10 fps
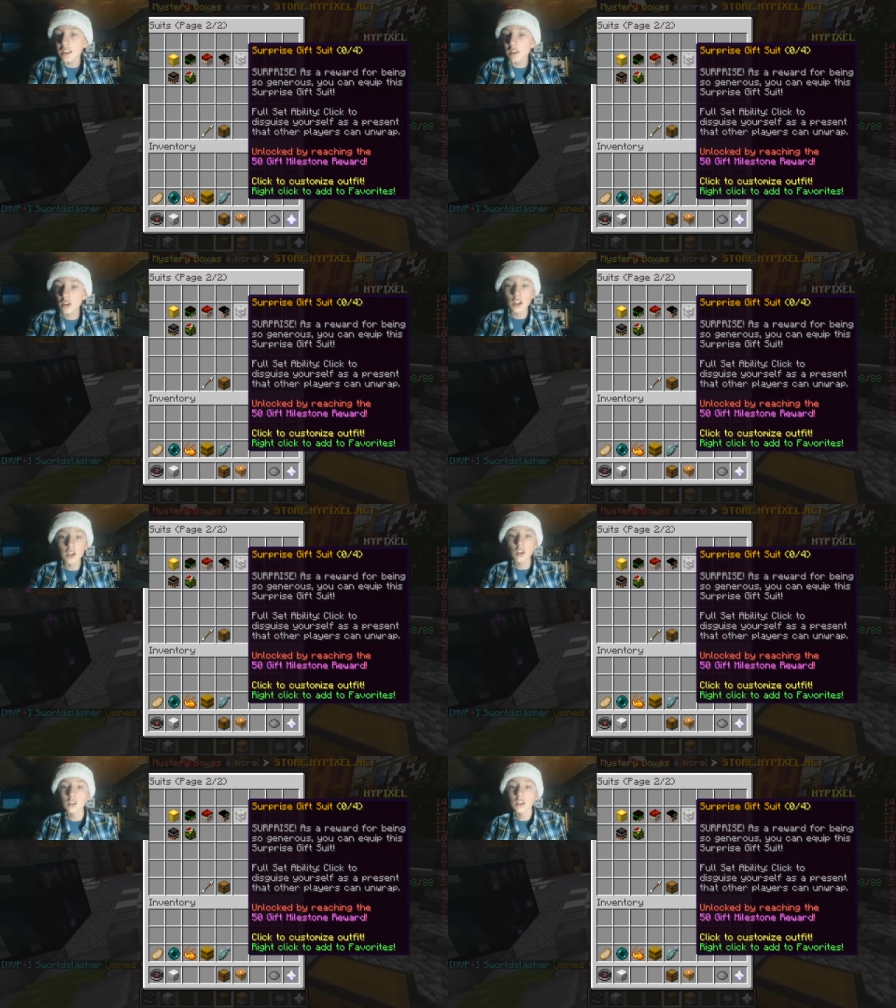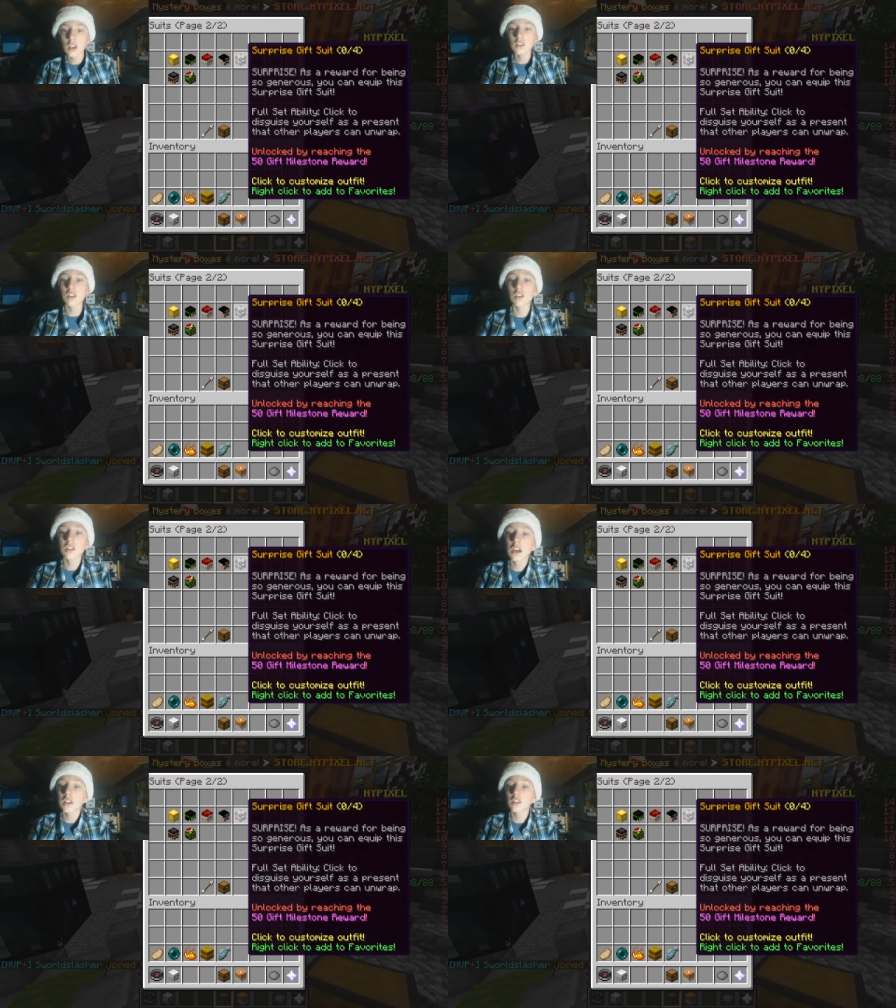Click yourself to
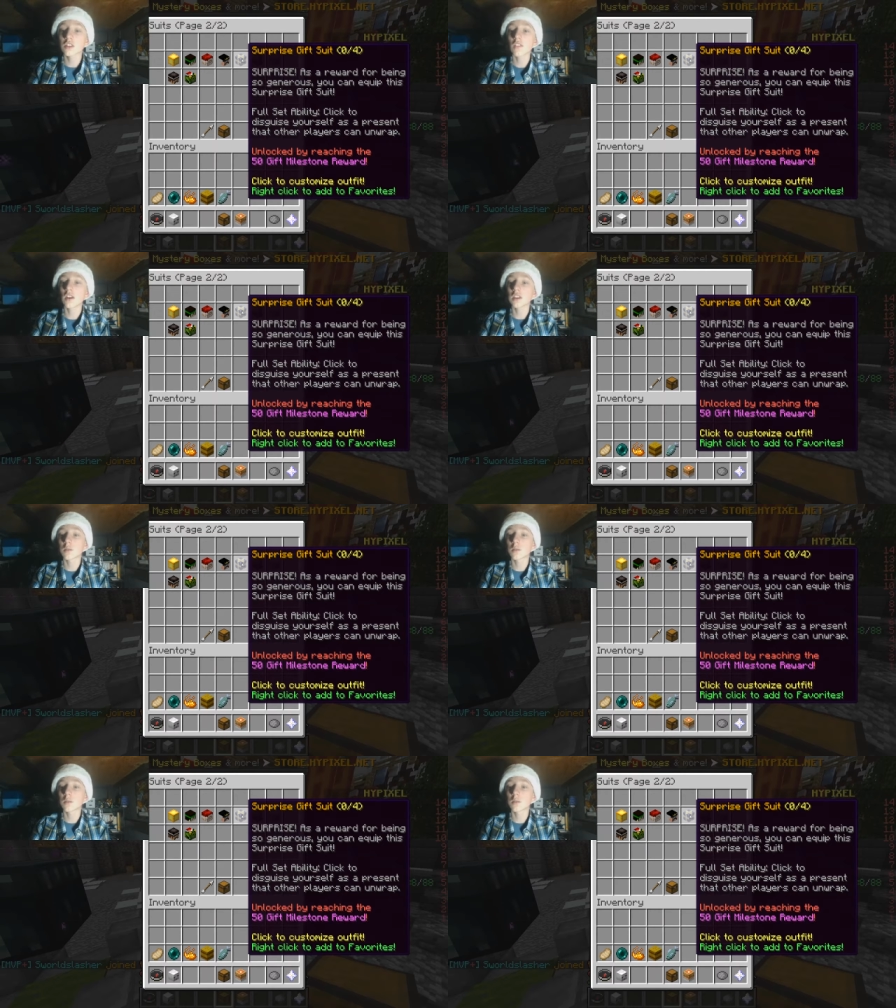disguise yourself as a